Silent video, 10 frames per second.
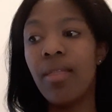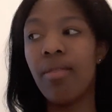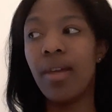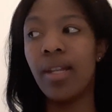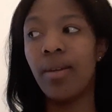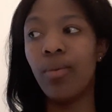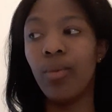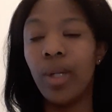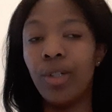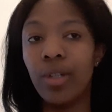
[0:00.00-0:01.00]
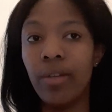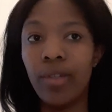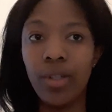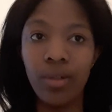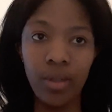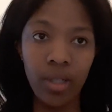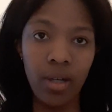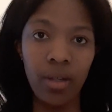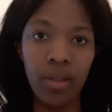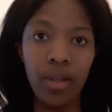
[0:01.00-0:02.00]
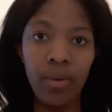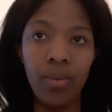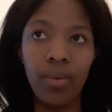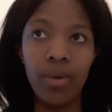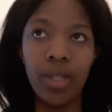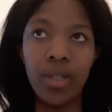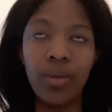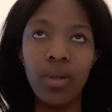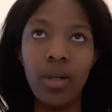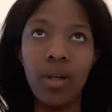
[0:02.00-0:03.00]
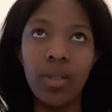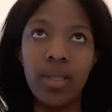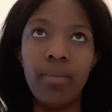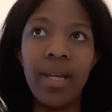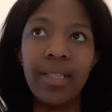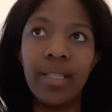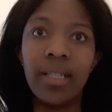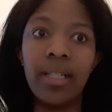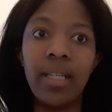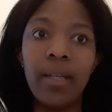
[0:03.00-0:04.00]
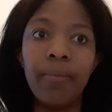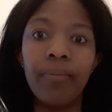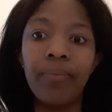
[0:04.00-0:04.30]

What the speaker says: then when driving your car, they would automatically